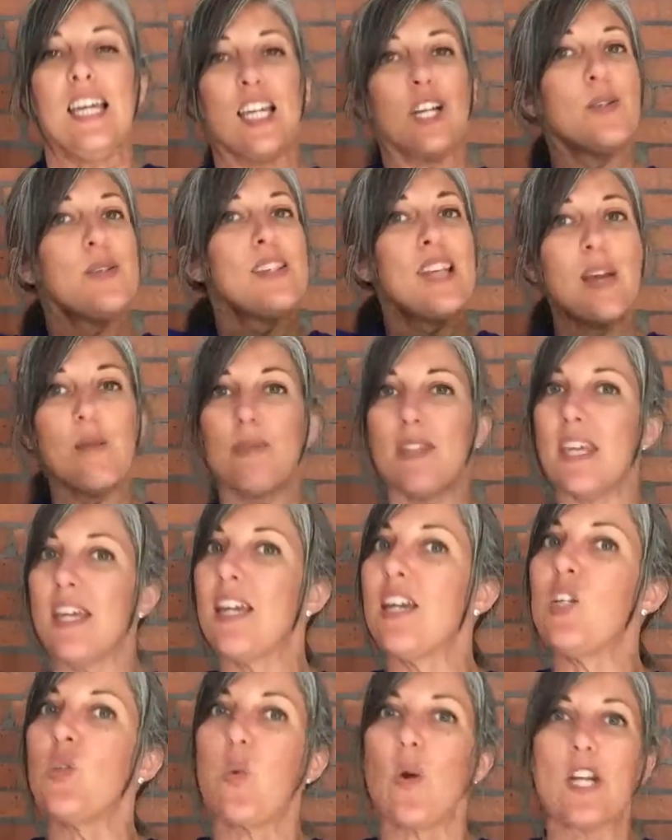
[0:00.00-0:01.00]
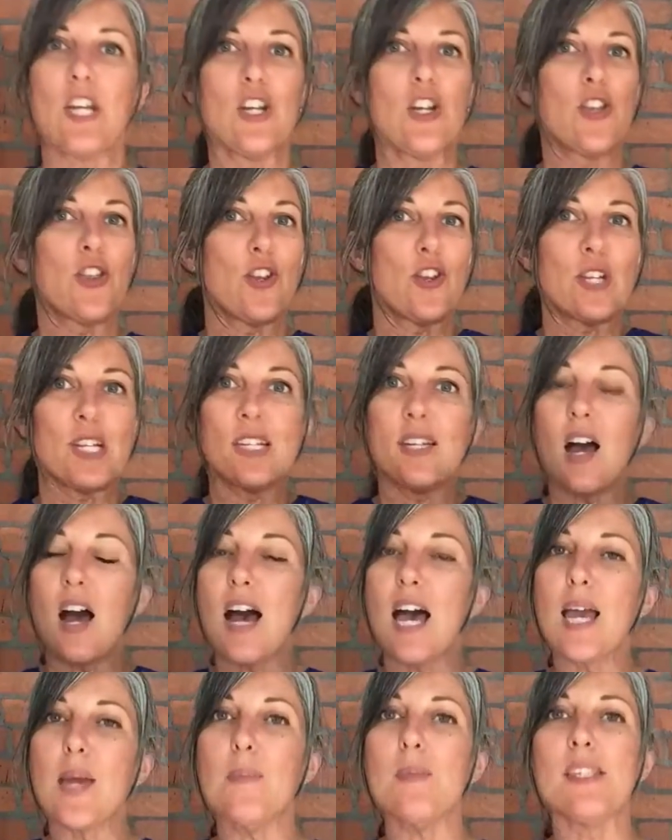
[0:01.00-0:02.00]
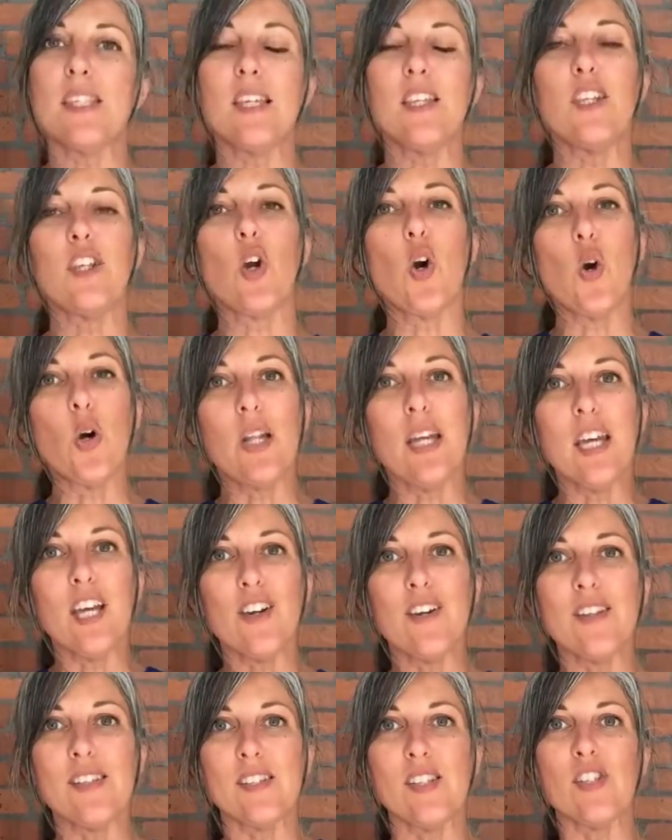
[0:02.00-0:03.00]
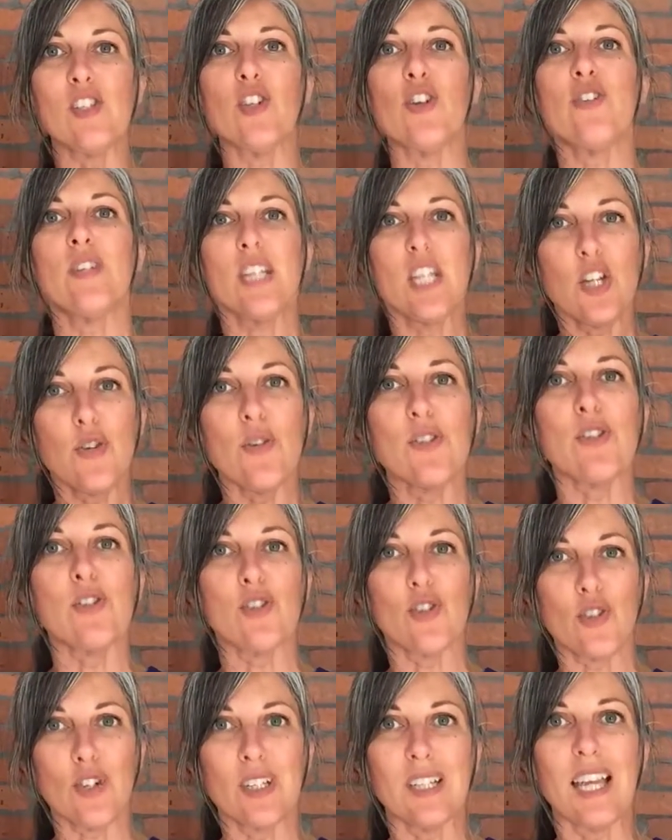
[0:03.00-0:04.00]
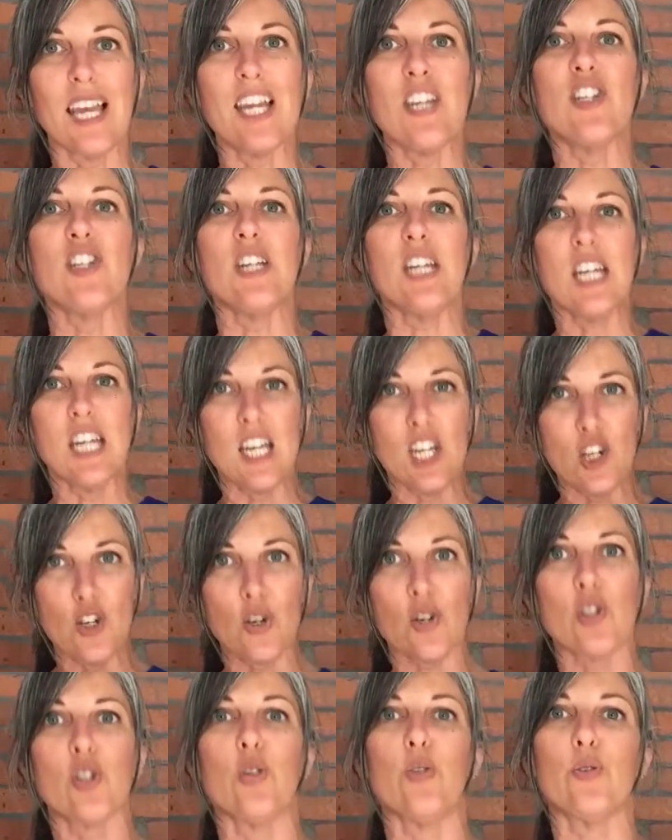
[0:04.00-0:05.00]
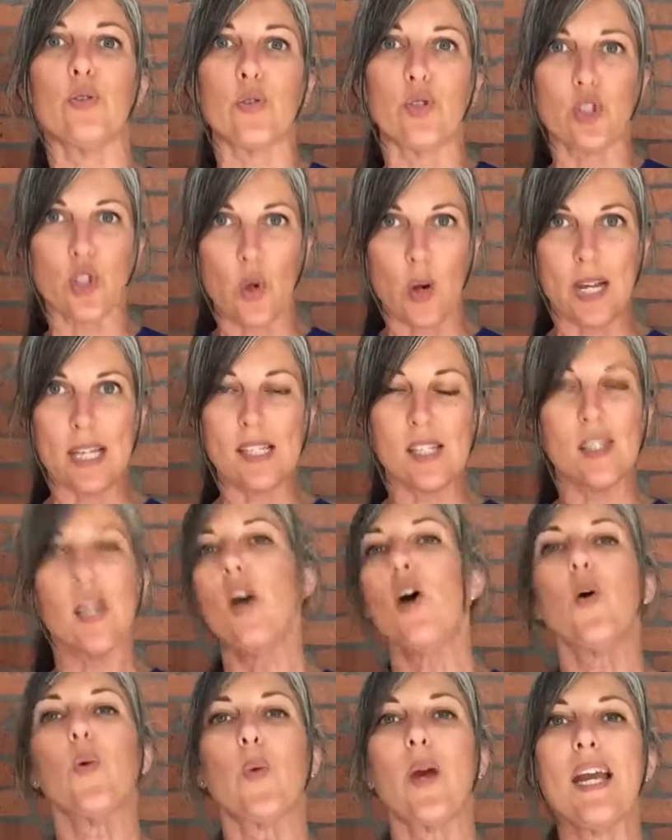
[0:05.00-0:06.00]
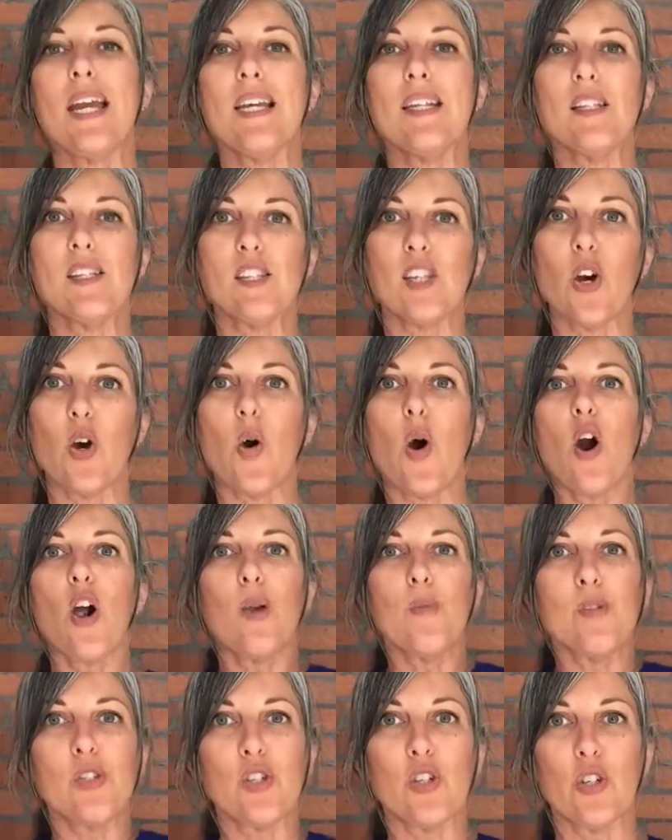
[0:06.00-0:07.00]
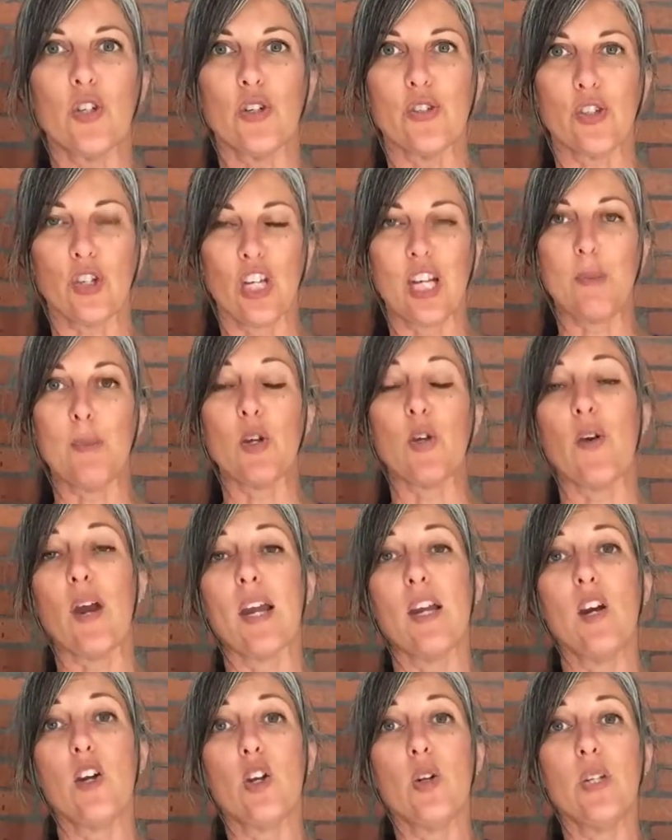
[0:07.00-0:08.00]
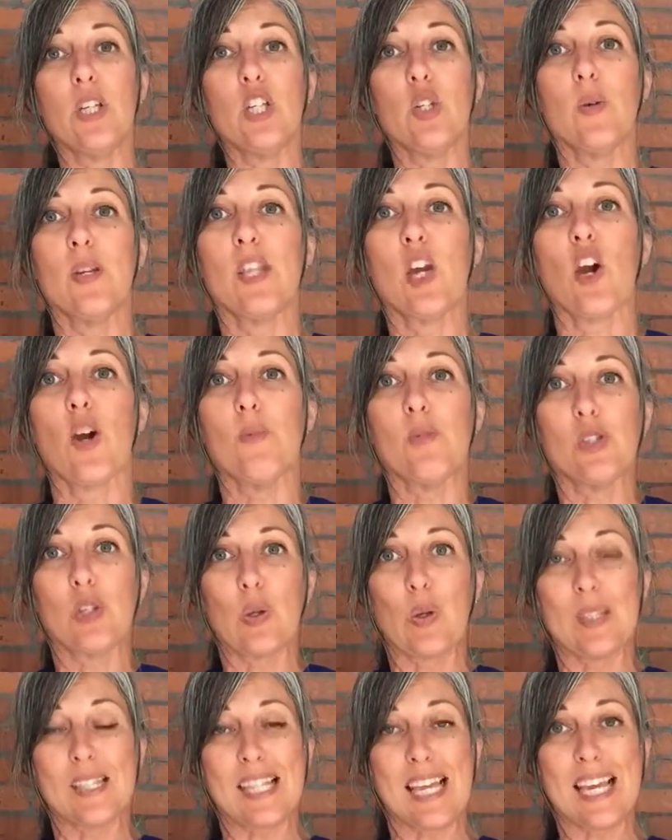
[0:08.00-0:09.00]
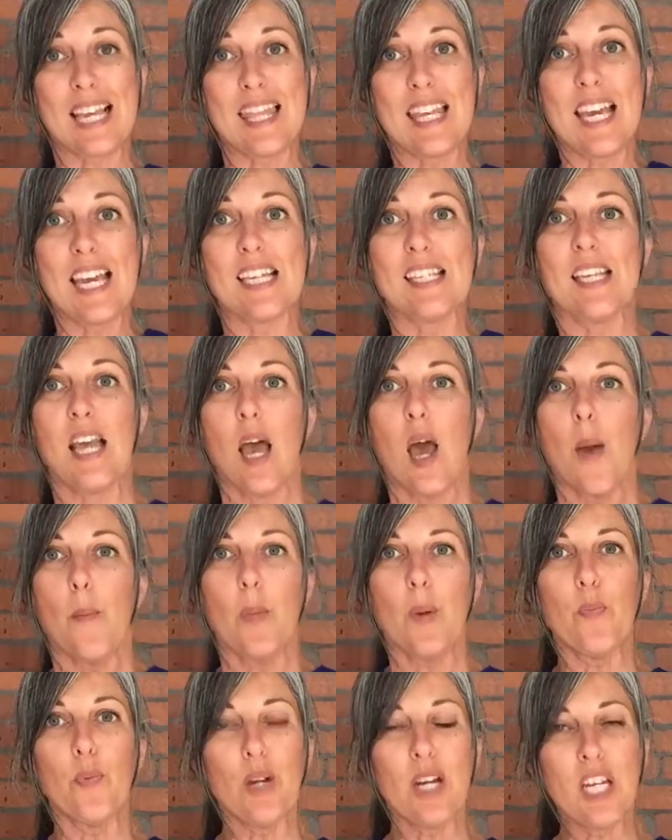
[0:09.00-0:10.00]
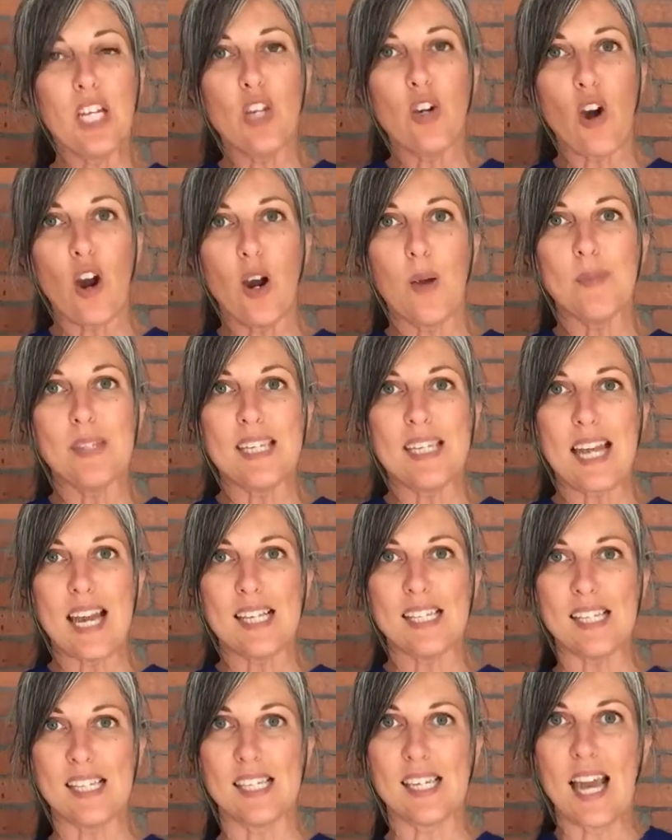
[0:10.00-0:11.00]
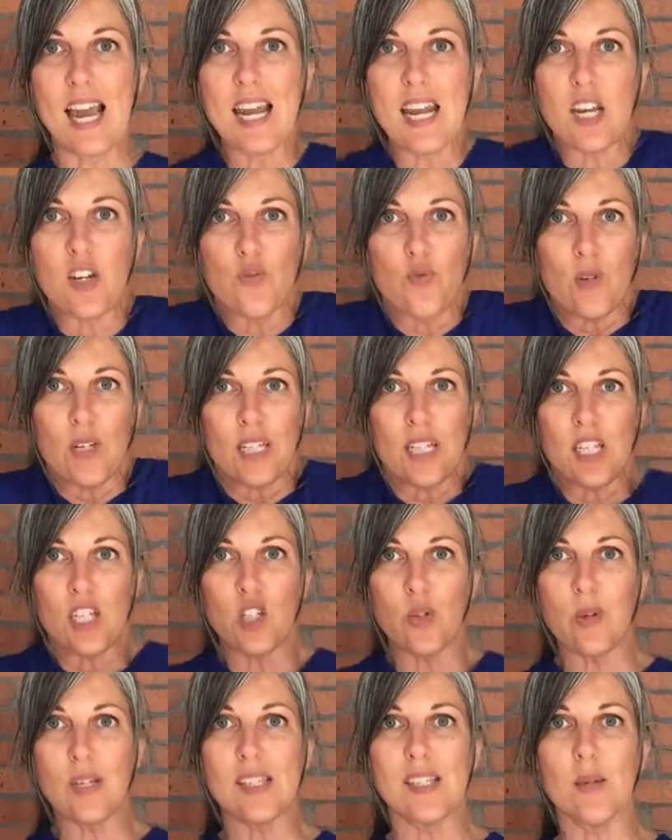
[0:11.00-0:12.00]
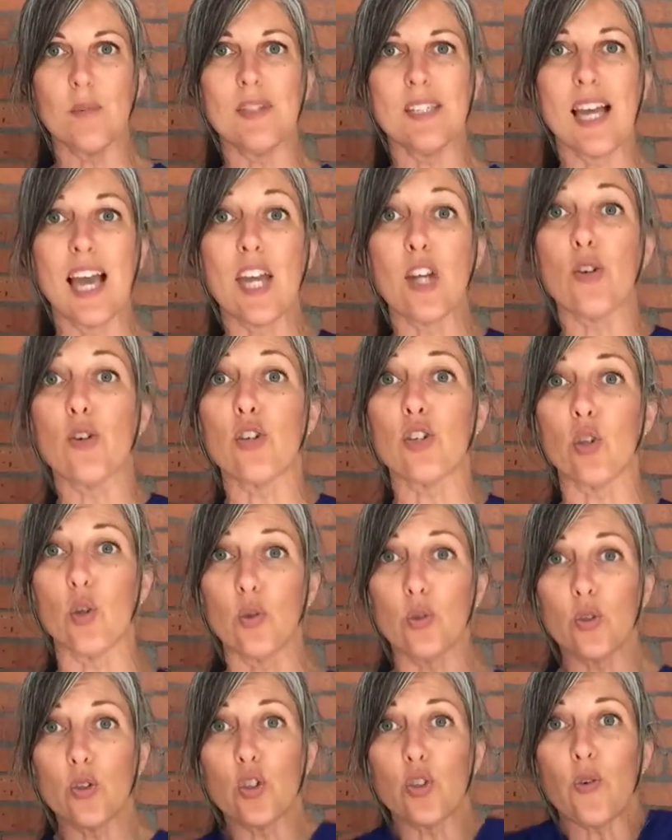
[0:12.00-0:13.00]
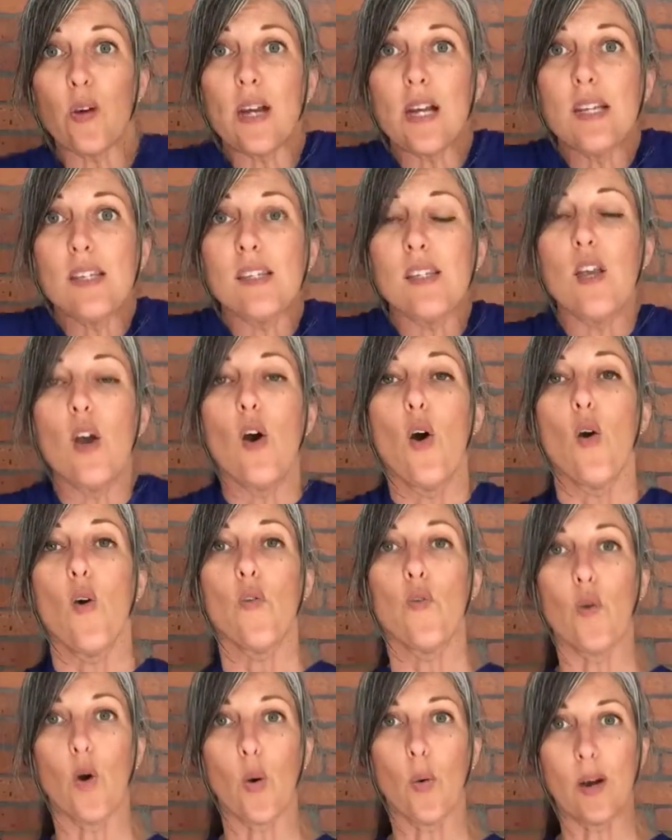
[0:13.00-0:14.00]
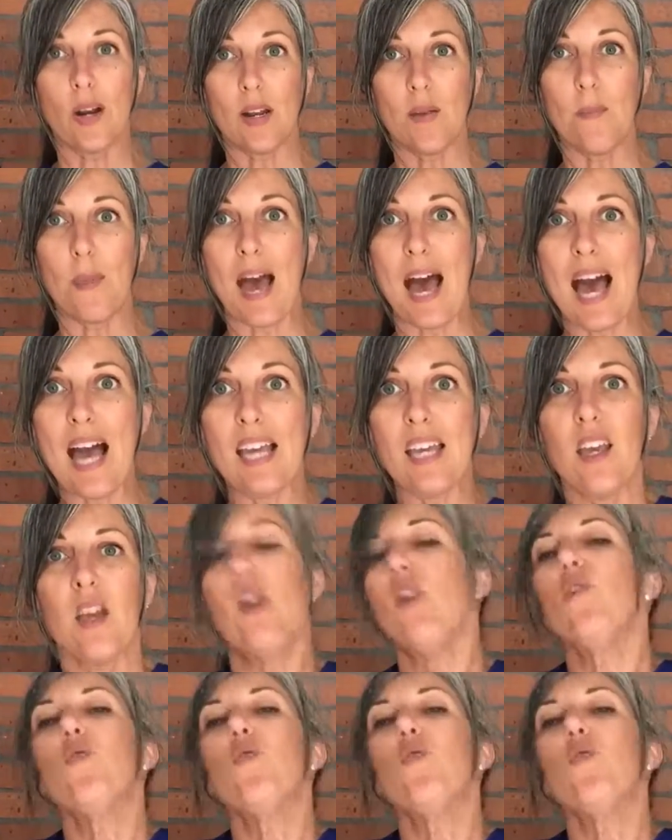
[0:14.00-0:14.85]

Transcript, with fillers: You know, same thing, twenty to thirty times. The goal here is to start to increase the circulation in your shoulder joints, right? So arm circles are gonna be great. Not only doing the arm circles like this, but bringing your arms in nice and tight and really doing some tighter shoulder shrugs, forward and back.